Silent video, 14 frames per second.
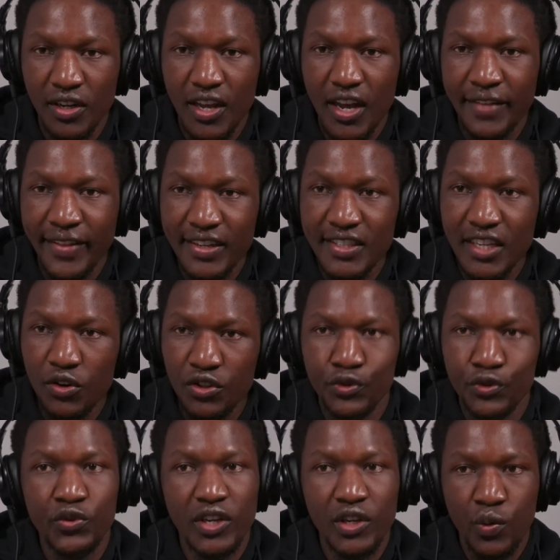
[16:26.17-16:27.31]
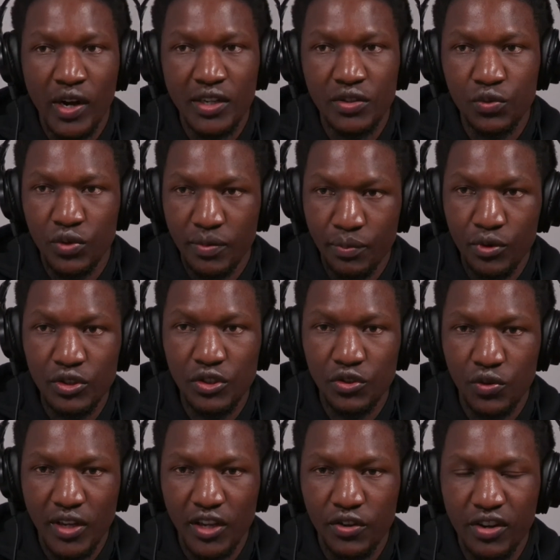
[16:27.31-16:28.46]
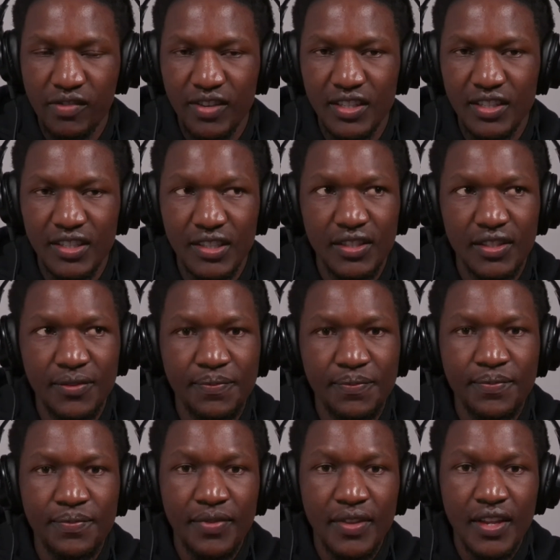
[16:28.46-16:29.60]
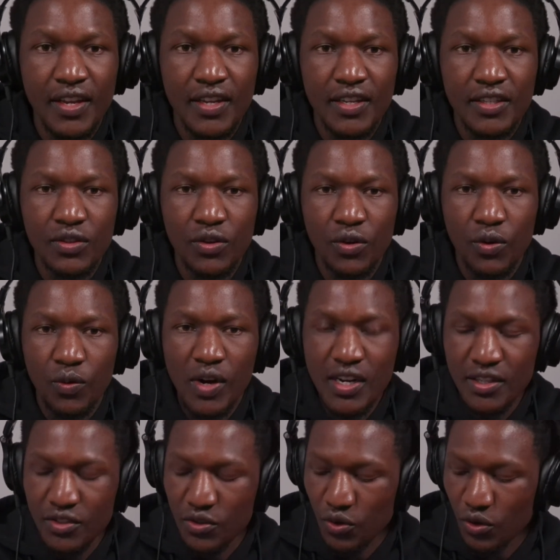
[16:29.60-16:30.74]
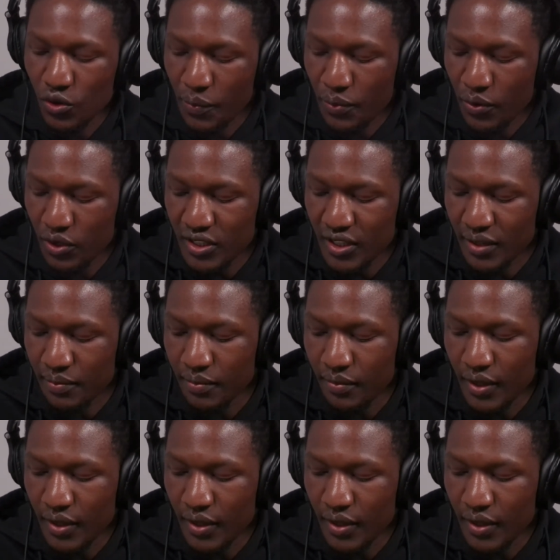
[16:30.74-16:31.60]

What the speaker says: And that's how it usually works with most UK universities. So once you approach them,